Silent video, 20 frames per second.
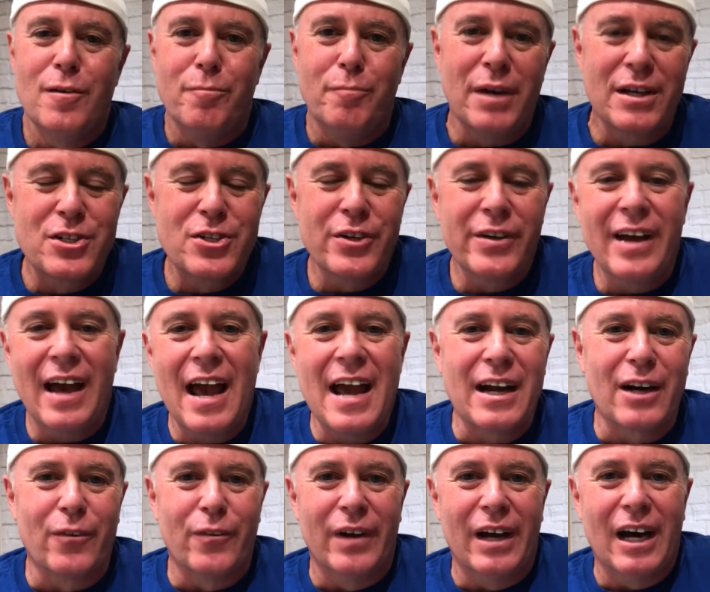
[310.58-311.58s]
Make sure you hang
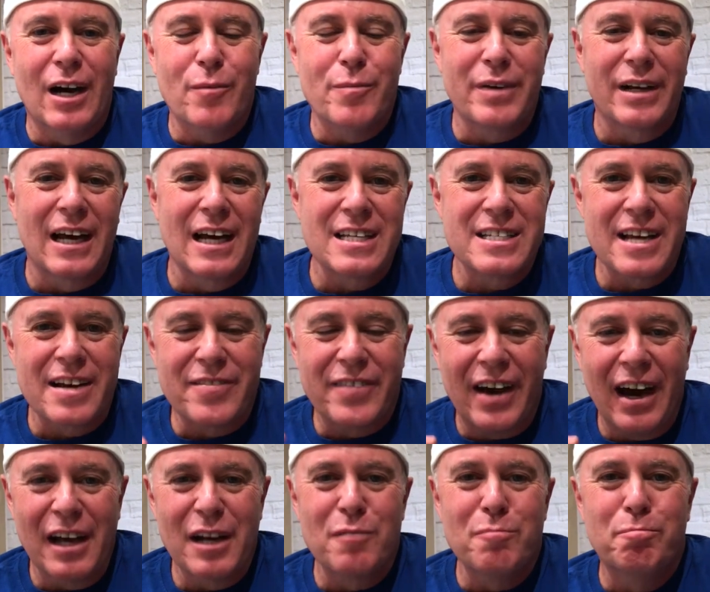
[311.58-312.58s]
around because I've
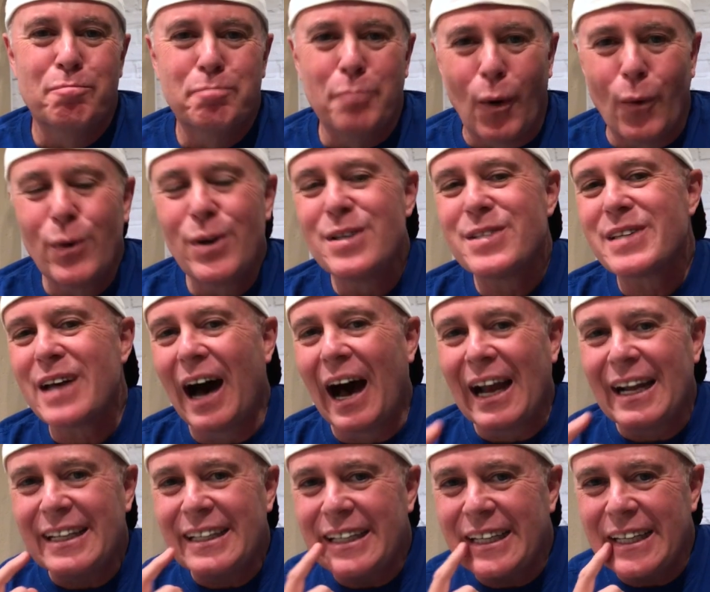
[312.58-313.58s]
got a bonus
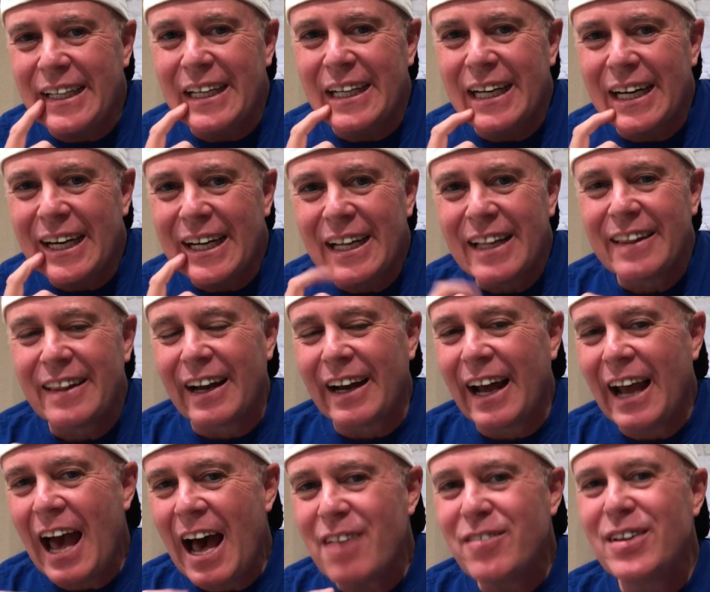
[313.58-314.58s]
idea that I
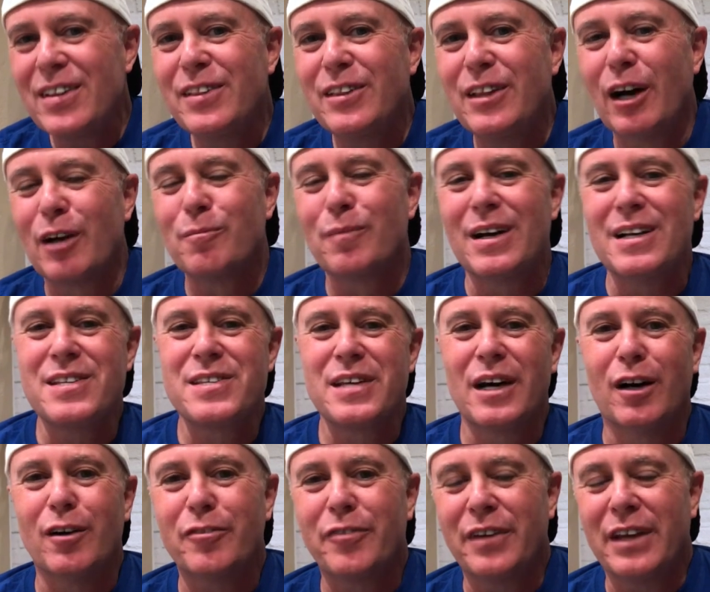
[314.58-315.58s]
haven't done
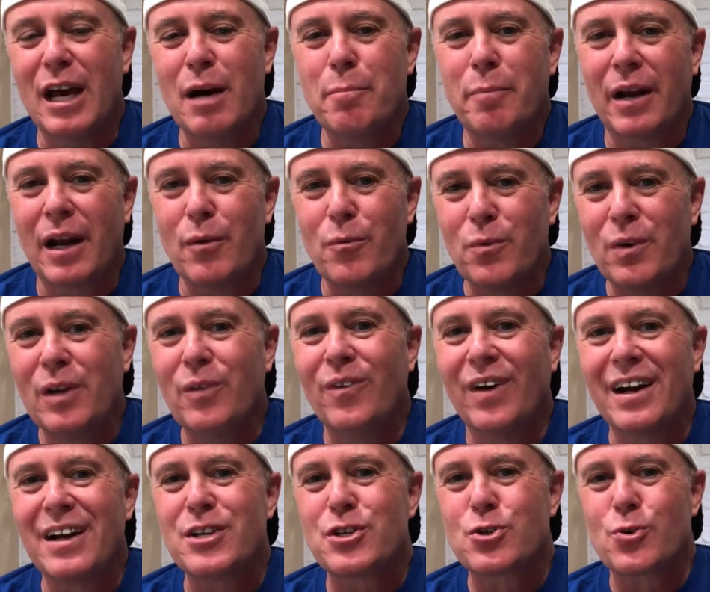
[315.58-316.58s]
myself yet, but I really
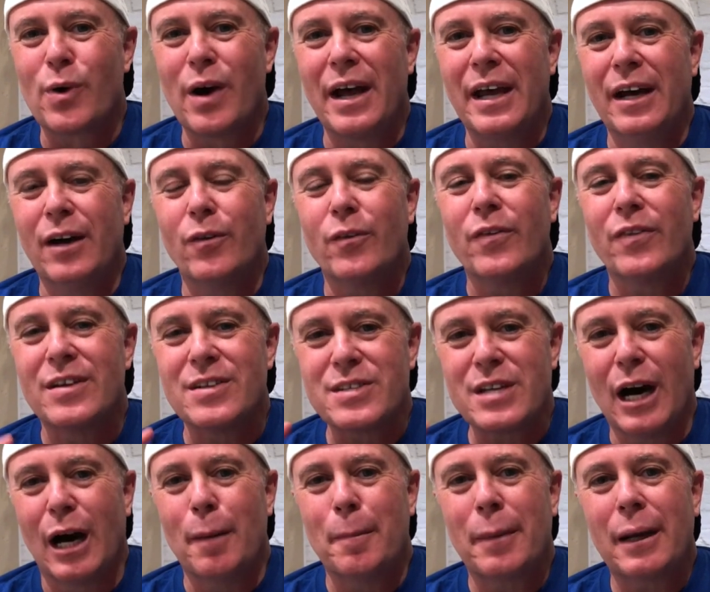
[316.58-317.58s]
want to try out this
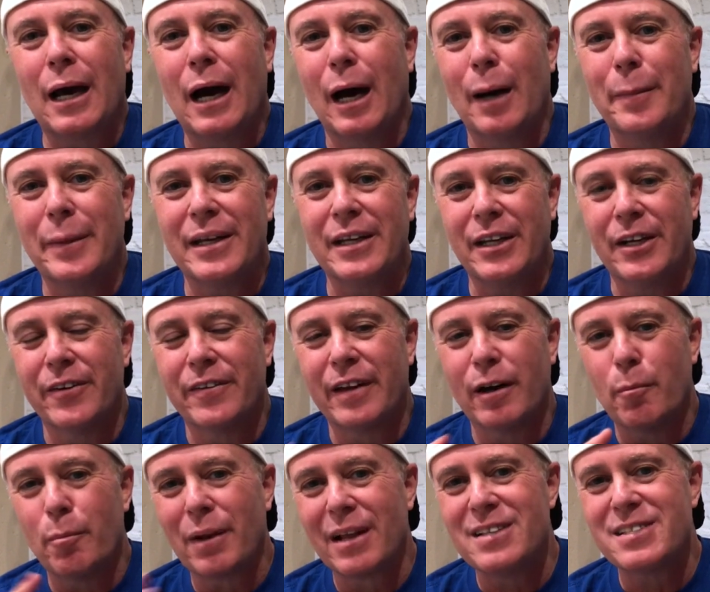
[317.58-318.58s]
upcoming year. I'll
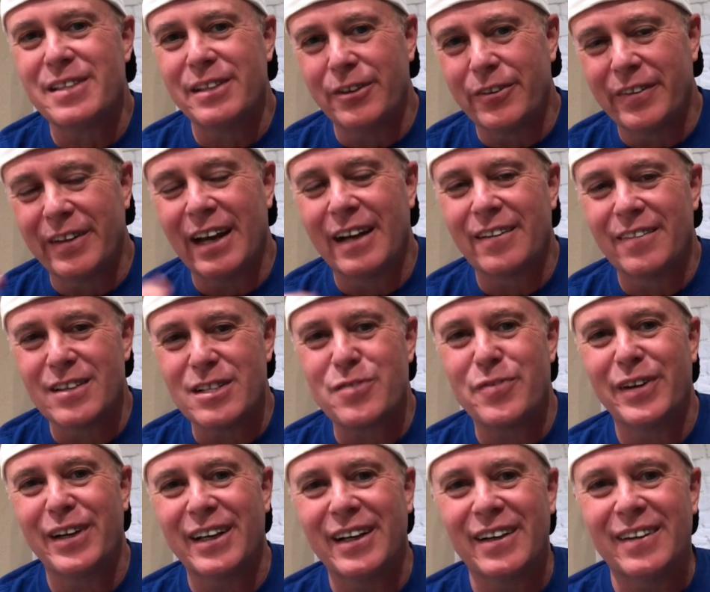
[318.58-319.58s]
place near the end of this
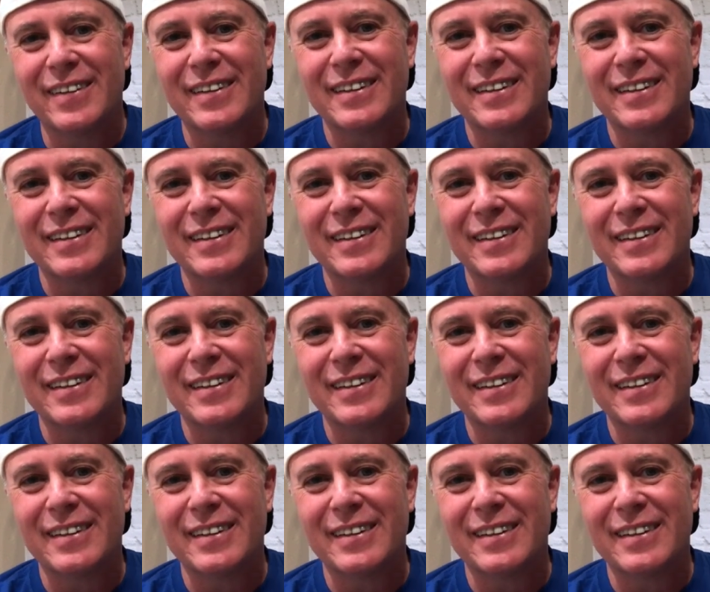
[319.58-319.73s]
video.